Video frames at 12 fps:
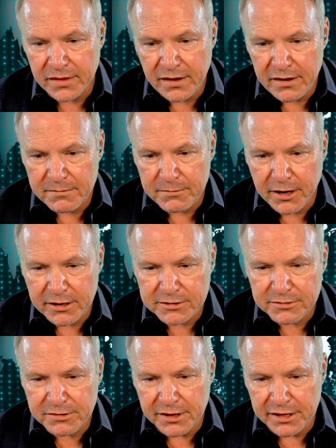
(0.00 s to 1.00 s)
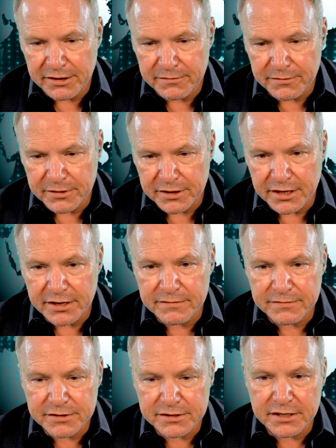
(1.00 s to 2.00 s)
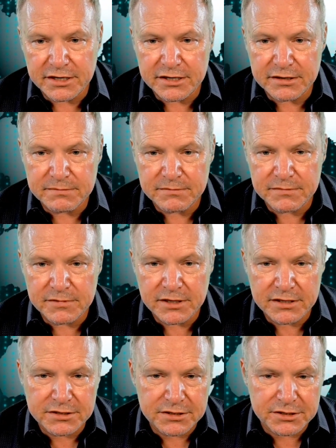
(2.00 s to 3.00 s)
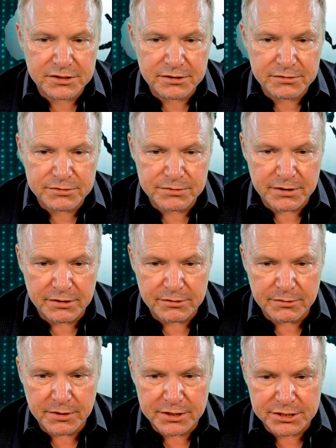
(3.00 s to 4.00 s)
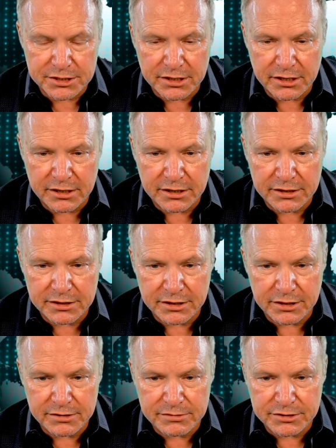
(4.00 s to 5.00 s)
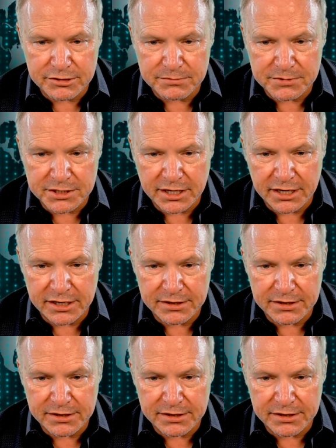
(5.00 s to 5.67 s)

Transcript: Boxer, thank you for the gift. Let's go to another question on the YouTube side.